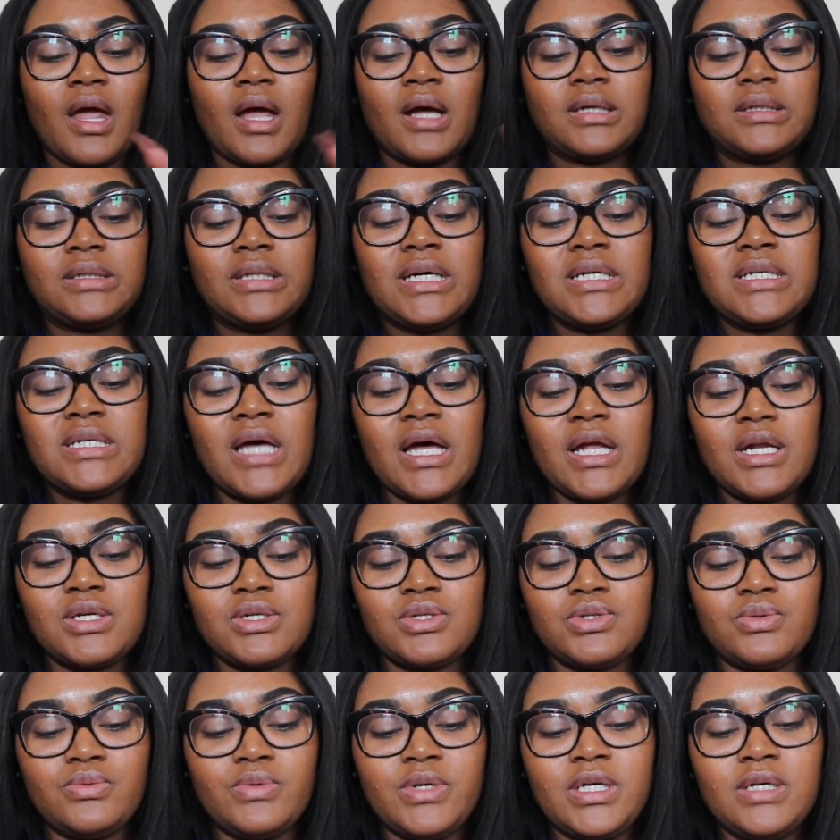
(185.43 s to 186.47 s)
That's kind of
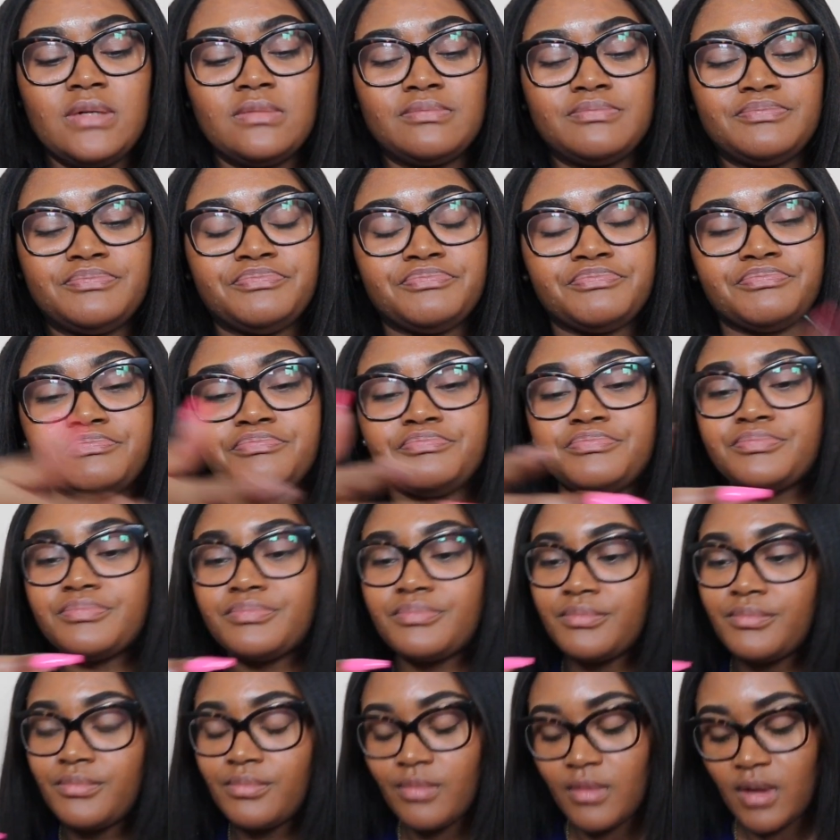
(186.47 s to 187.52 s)
sweet,
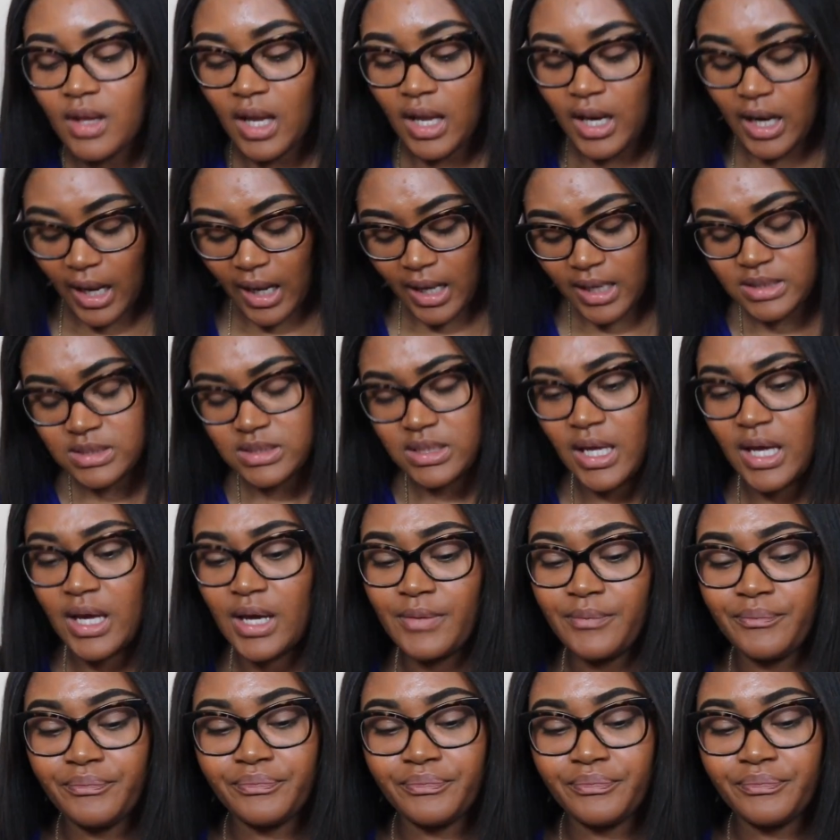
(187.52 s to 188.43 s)
and it has like,